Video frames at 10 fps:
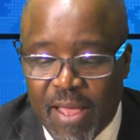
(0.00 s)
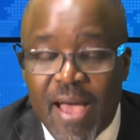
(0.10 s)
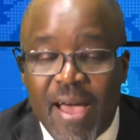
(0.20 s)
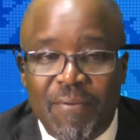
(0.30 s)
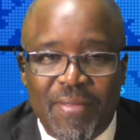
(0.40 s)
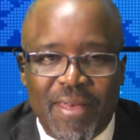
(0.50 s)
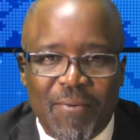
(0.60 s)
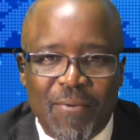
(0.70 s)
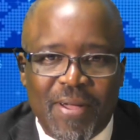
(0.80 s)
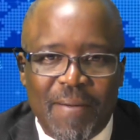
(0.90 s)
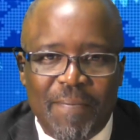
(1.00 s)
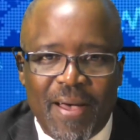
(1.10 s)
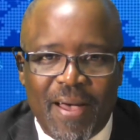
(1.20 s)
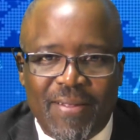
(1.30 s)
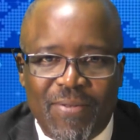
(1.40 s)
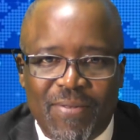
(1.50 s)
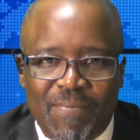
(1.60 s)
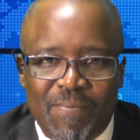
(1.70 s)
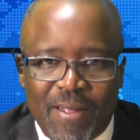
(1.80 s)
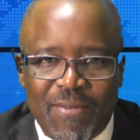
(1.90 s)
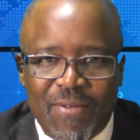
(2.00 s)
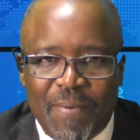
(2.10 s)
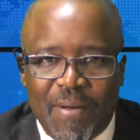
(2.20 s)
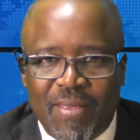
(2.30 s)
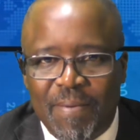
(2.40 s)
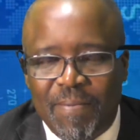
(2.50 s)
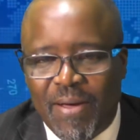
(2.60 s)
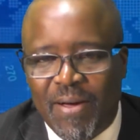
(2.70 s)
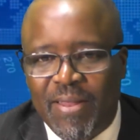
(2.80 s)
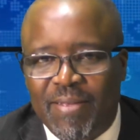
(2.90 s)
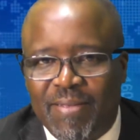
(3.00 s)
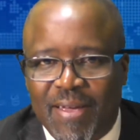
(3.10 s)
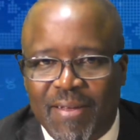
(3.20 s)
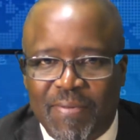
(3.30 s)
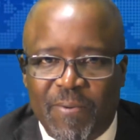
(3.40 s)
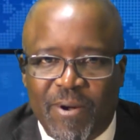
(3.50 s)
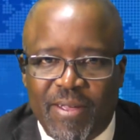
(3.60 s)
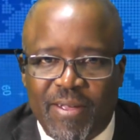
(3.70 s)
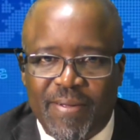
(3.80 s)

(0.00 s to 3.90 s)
And for that, we'll come back to speak to you about them on the other side of the break.